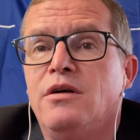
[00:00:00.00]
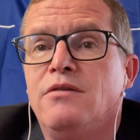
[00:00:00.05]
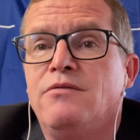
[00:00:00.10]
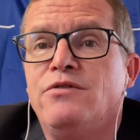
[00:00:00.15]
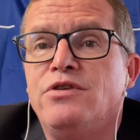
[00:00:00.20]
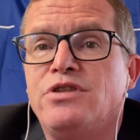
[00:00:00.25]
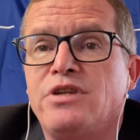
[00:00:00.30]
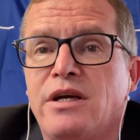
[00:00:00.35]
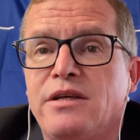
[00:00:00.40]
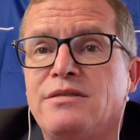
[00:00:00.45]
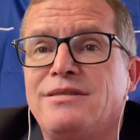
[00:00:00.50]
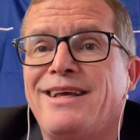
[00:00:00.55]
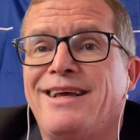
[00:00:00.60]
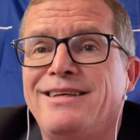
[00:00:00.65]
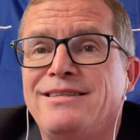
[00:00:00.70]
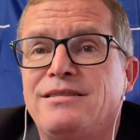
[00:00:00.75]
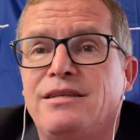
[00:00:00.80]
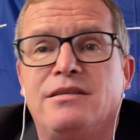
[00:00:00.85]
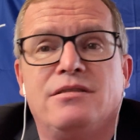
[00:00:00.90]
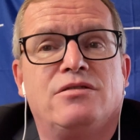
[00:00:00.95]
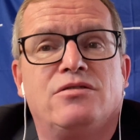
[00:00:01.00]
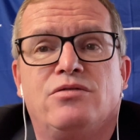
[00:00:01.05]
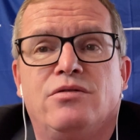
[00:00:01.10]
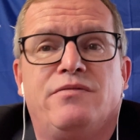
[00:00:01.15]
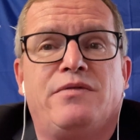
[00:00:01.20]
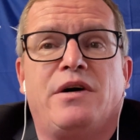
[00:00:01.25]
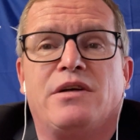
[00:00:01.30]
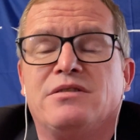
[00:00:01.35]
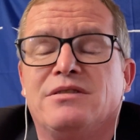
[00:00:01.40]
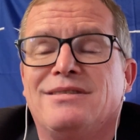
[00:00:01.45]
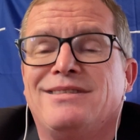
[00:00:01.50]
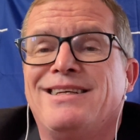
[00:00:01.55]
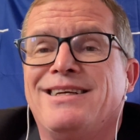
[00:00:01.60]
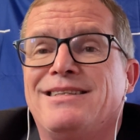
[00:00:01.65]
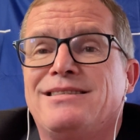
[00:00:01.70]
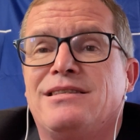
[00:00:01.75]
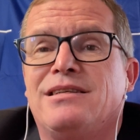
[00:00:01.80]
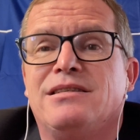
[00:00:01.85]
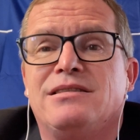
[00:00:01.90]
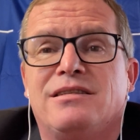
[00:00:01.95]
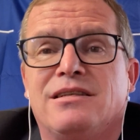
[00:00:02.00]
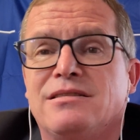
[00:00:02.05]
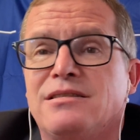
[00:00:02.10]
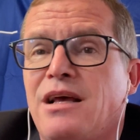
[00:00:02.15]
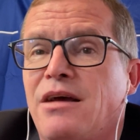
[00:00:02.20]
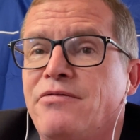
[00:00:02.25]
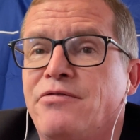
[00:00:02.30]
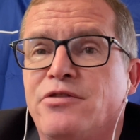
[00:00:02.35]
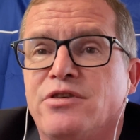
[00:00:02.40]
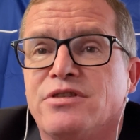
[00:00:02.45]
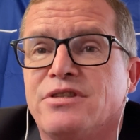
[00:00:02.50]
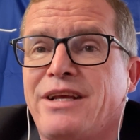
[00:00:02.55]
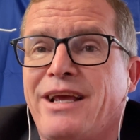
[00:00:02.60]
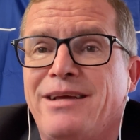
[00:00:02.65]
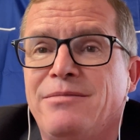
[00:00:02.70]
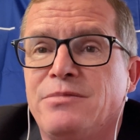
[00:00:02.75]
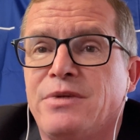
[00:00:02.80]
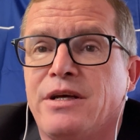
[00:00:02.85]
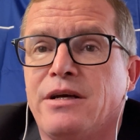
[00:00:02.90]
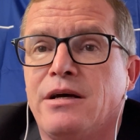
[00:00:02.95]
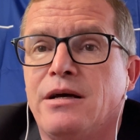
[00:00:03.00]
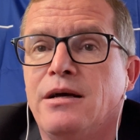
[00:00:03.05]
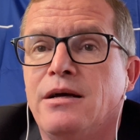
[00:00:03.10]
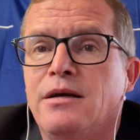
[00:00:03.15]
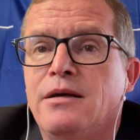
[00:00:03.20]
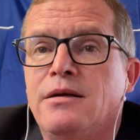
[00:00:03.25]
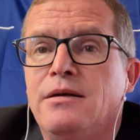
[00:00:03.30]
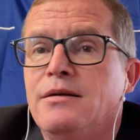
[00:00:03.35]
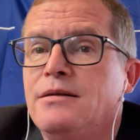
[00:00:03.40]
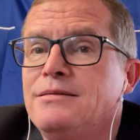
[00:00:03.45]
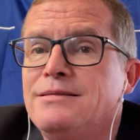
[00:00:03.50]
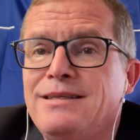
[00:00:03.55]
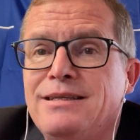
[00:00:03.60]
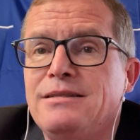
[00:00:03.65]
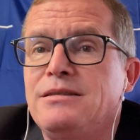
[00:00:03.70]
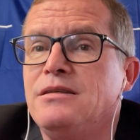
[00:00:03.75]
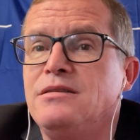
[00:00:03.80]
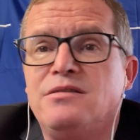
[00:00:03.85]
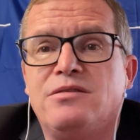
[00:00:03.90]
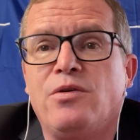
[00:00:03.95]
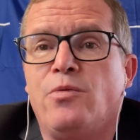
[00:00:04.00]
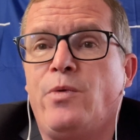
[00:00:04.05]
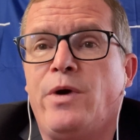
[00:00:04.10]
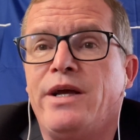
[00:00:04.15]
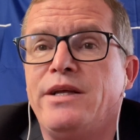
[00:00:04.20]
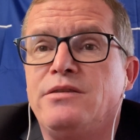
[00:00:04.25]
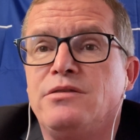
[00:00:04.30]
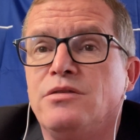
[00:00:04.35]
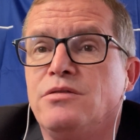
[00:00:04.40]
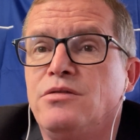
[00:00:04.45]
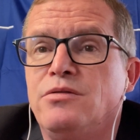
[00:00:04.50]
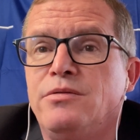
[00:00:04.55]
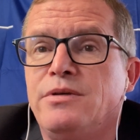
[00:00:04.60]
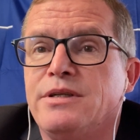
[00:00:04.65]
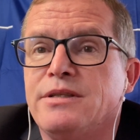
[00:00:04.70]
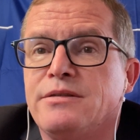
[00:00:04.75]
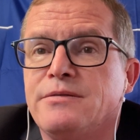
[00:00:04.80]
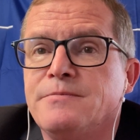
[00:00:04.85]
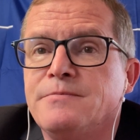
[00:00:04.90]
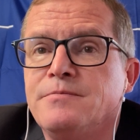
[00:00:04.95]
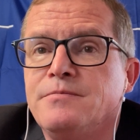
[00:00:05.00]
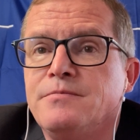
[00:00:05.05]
which I say since 2016, since I first came there. This is the way to do it.